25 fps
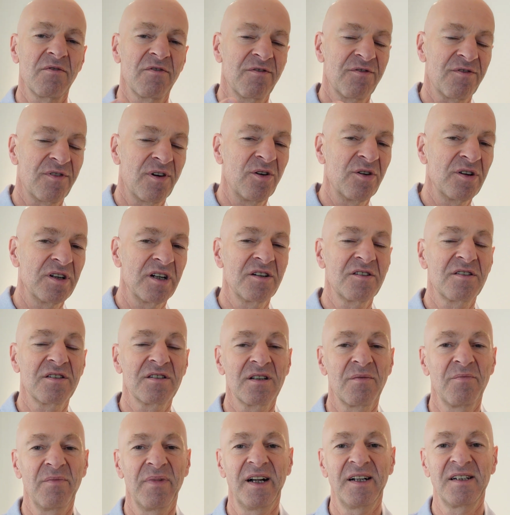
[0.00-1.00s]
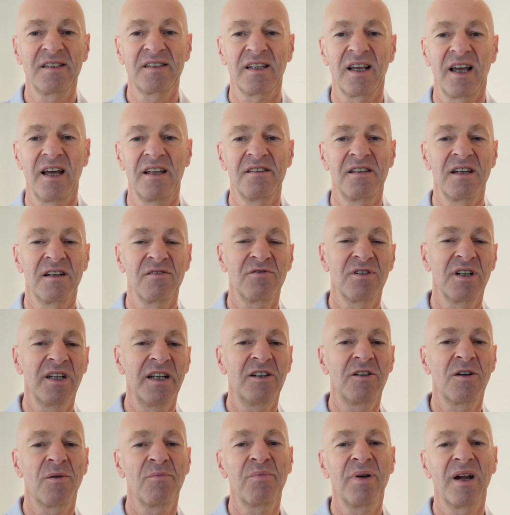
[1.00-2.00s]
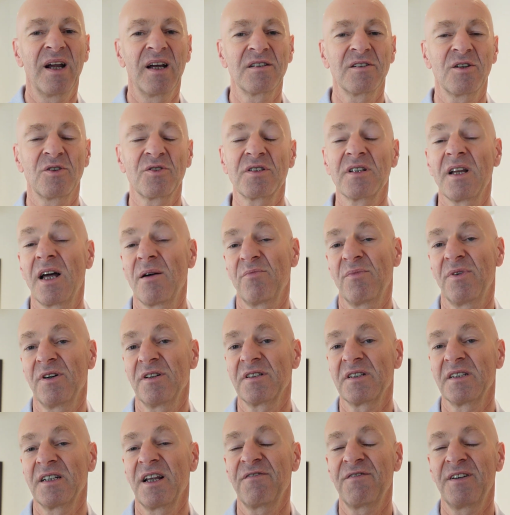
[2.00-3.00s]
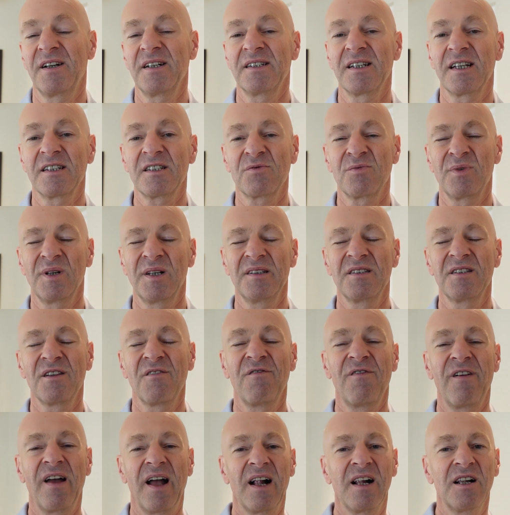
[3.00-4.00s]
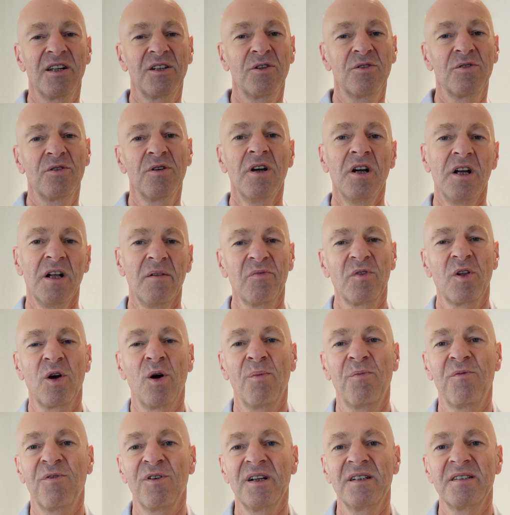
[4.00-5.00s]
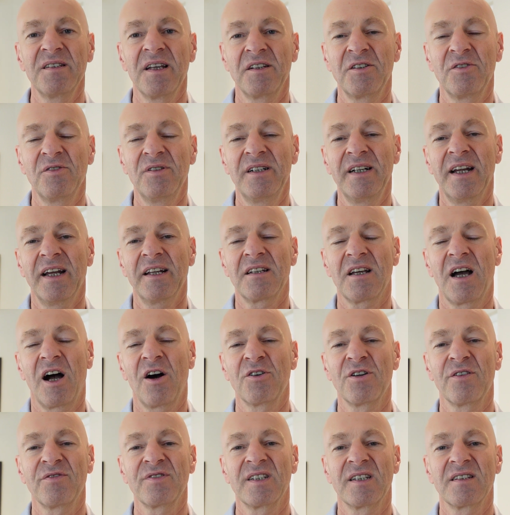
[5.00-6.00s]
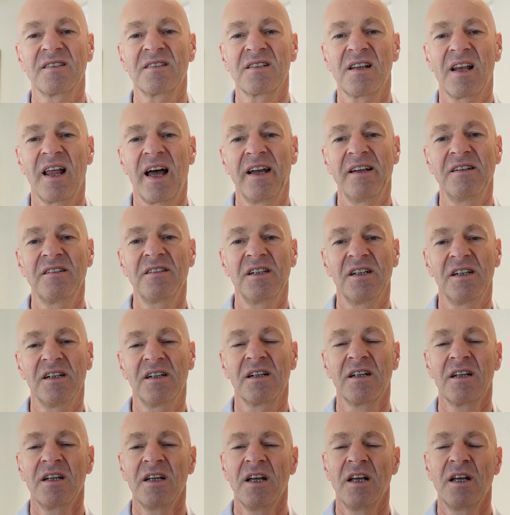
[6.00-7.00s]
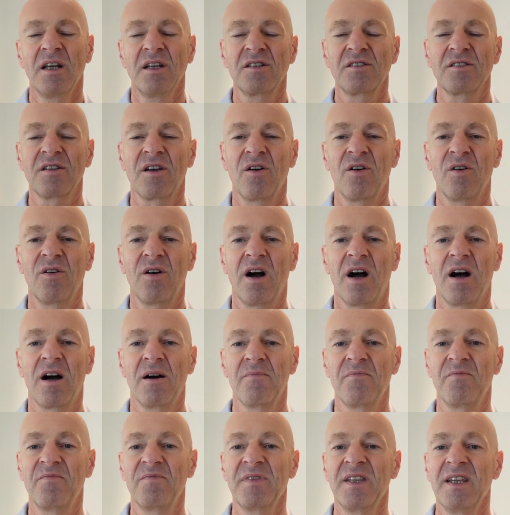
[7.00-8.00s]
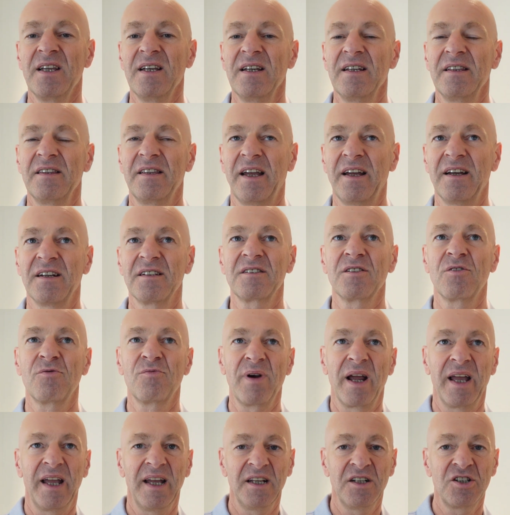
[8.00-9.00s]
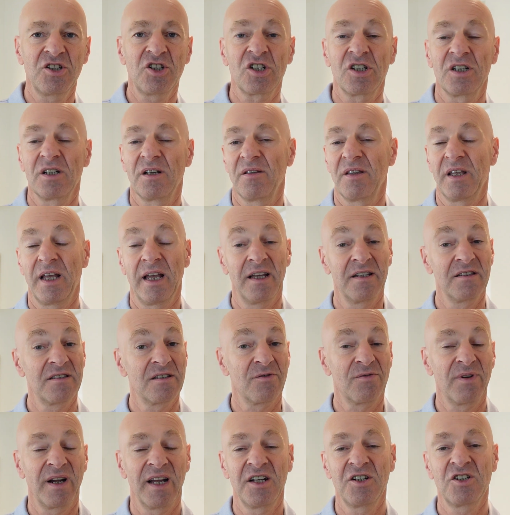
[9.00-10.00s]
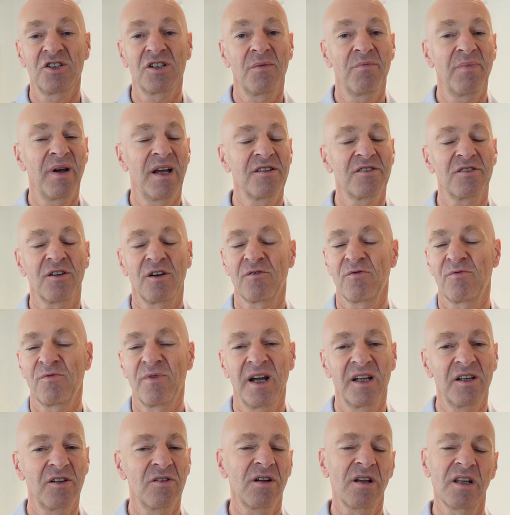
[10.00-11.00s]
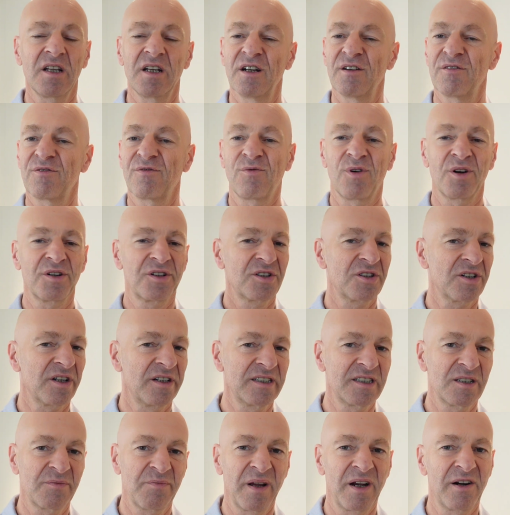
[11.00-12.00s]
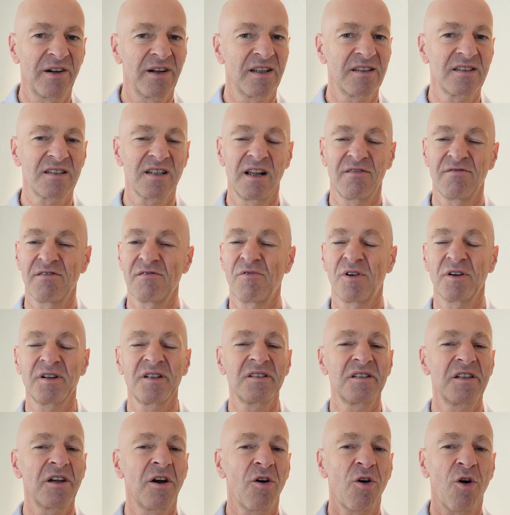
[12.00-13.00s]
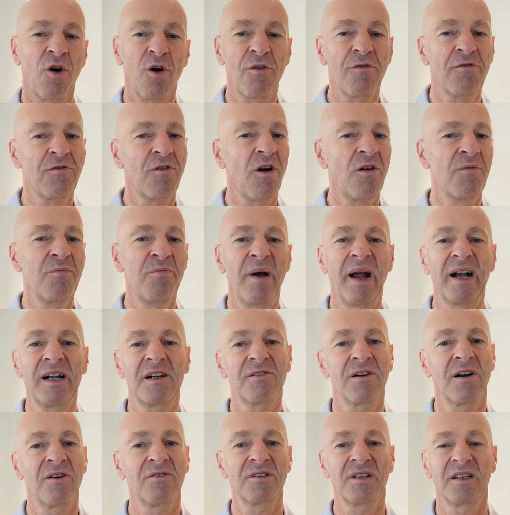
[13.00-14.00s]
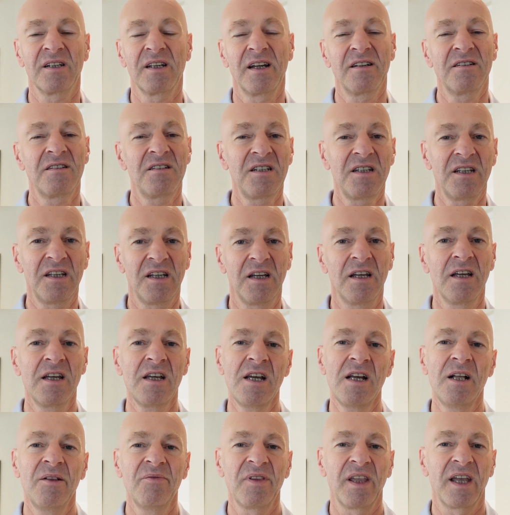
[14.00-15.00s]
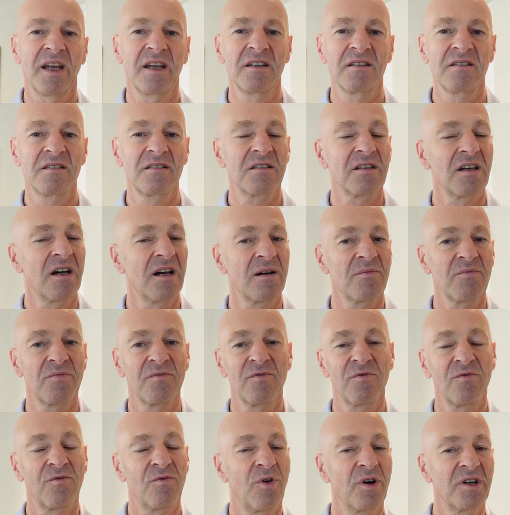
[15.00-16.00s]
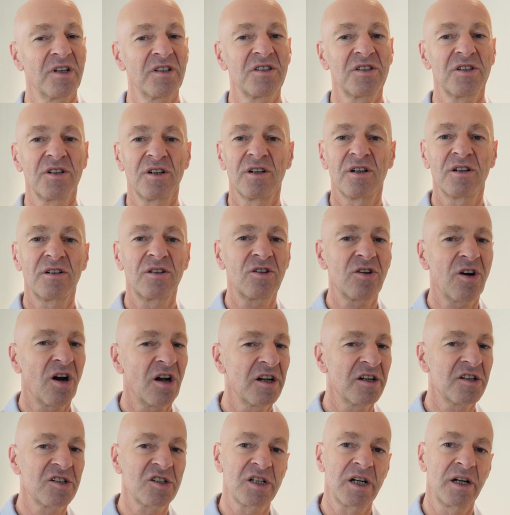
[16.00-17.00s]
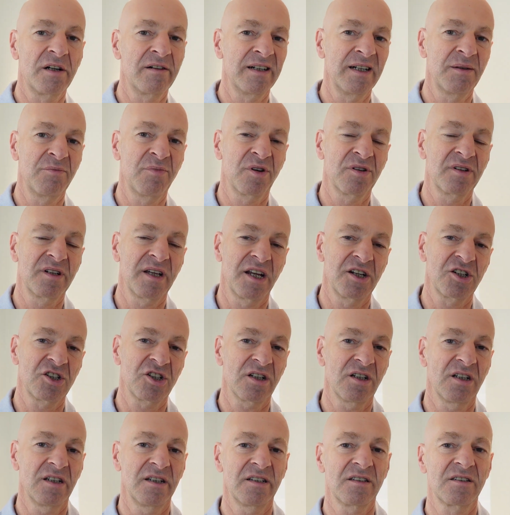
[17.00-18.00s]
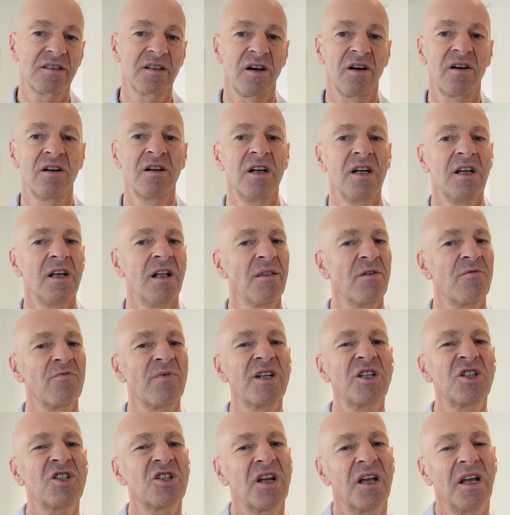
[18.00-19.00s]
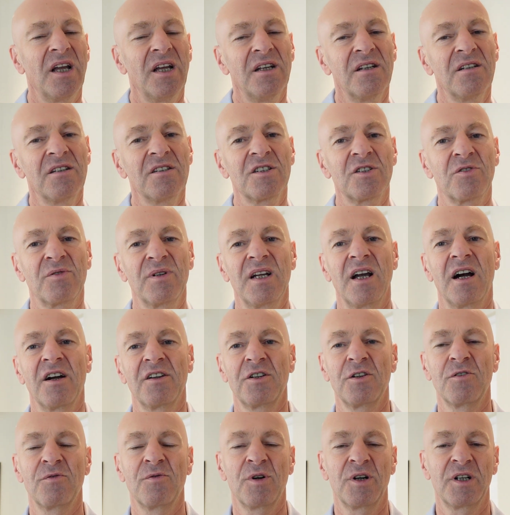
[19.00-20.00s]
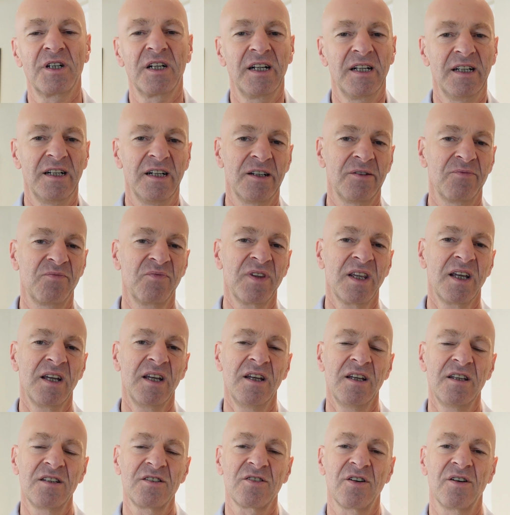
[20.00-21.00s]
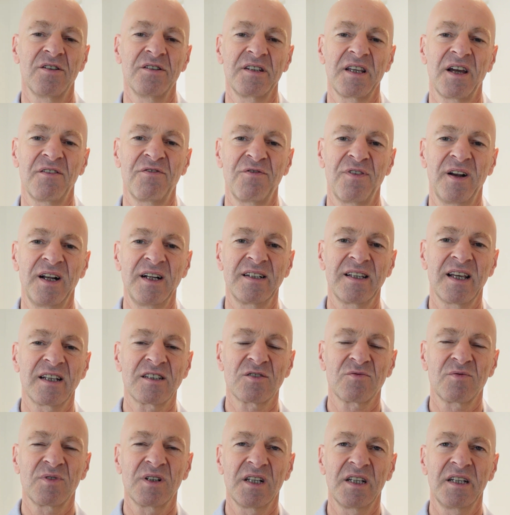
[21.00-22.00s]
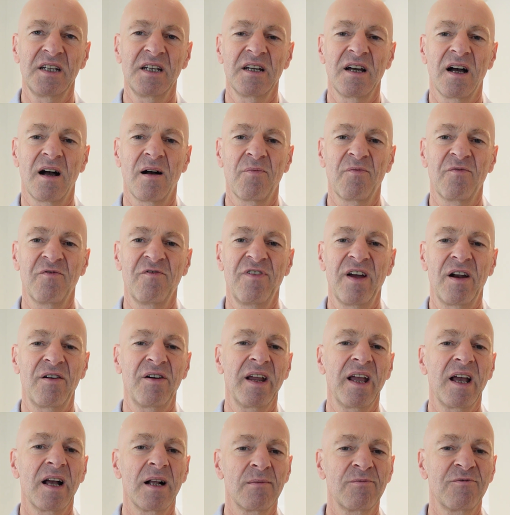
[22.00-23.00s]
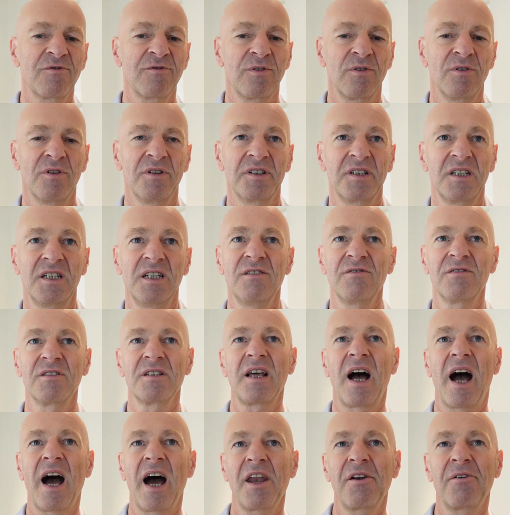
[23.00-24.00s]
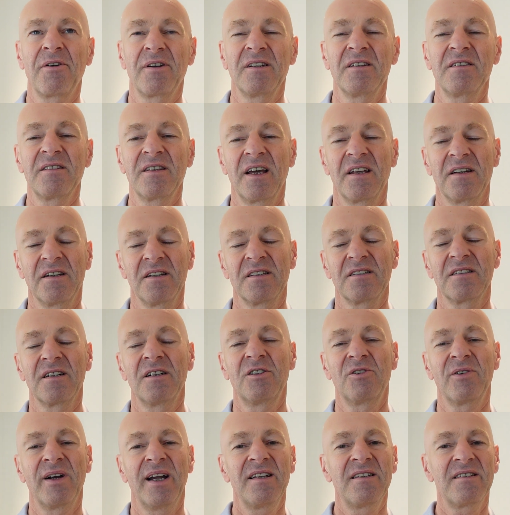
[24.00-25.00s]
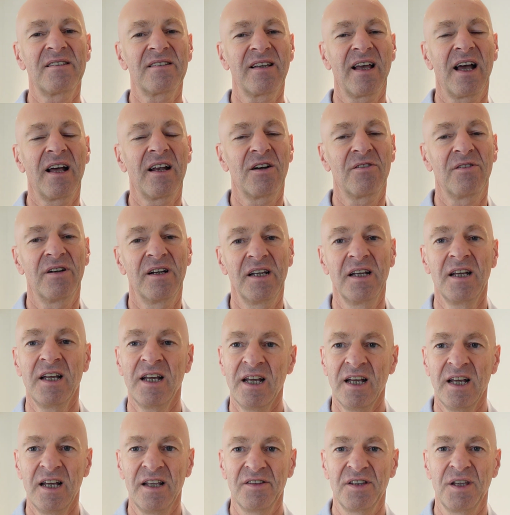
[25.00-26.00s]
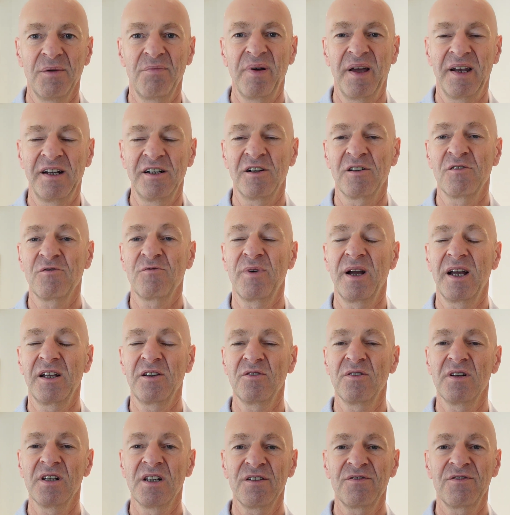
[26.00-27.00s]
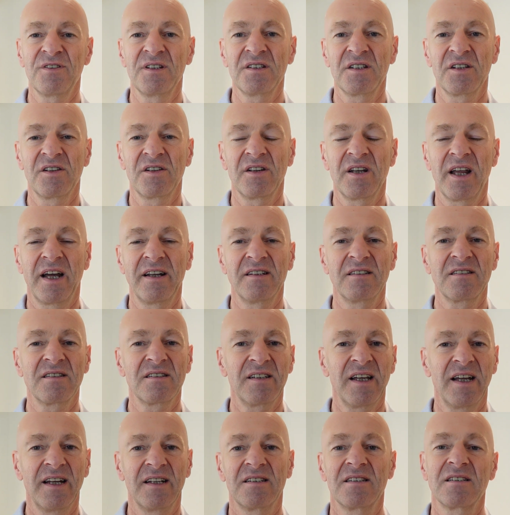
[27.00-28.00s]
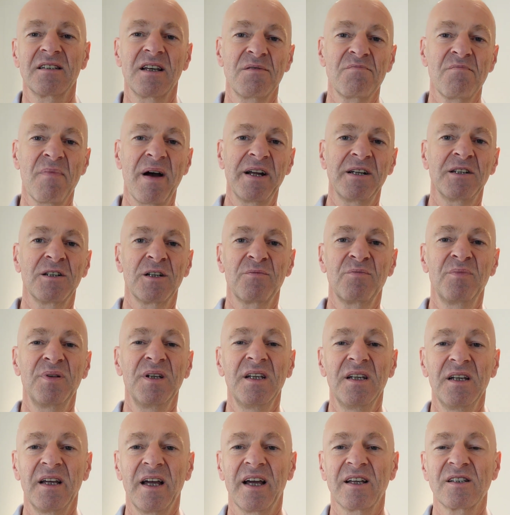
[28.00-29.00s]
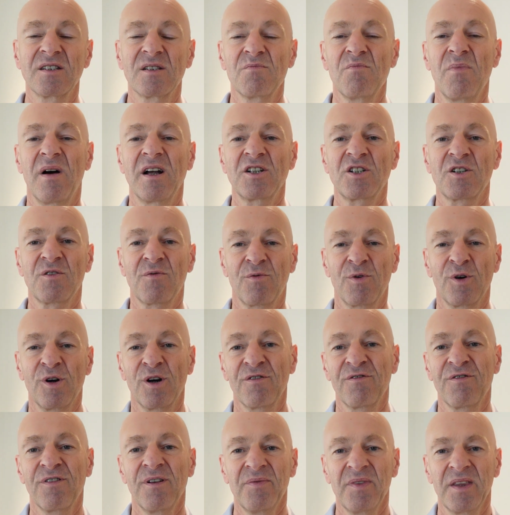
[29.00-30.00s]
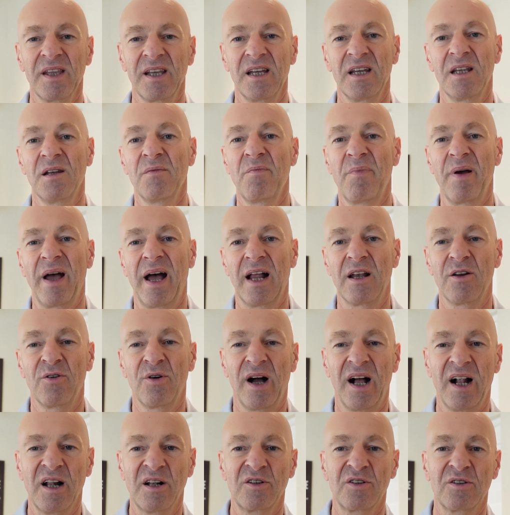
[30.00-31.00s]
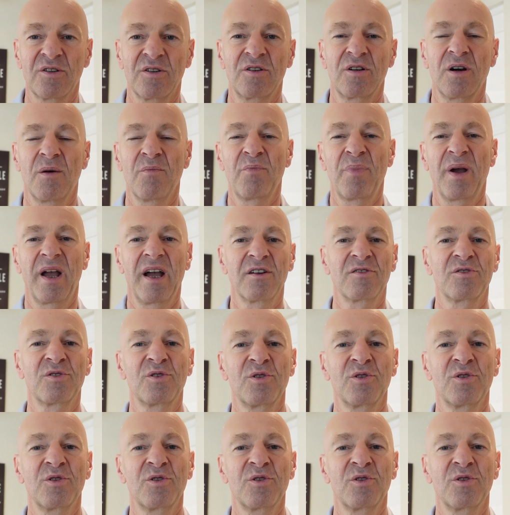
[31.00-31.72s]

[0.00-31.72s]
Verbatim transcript: throw it into the mix and then really compare those numbers. And I think that's really the value, hopefully, that you get out of this slide here. So um, there's a range and the range depends on where you live, what's your experience level, what is your overall background in IT, and um, what is your college degree potentially. So, which industry are you working in? So, and I think that's really um, very helpful. And even 110 is a great salary depending on where you live in the United States. It might not be as much worth in Palo Alto compared